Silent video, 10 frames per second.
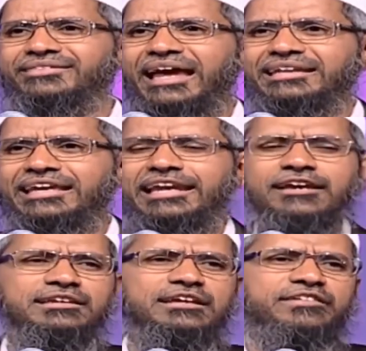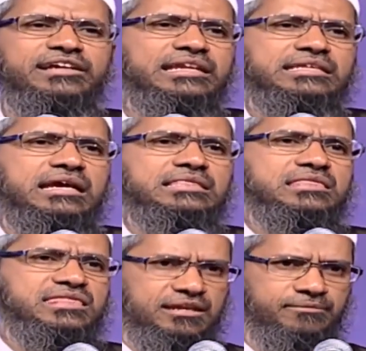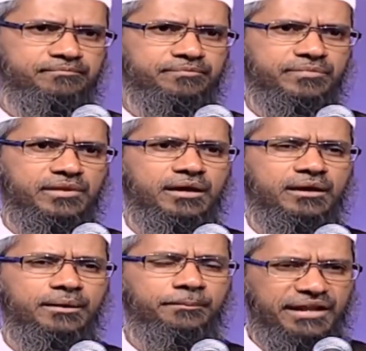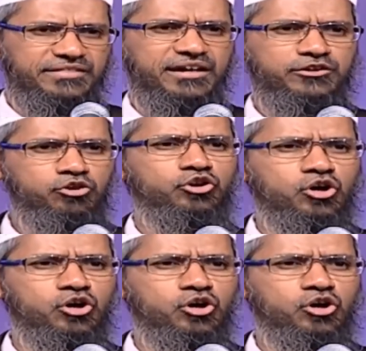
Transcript: that killing living creature is a sin. Brother, do you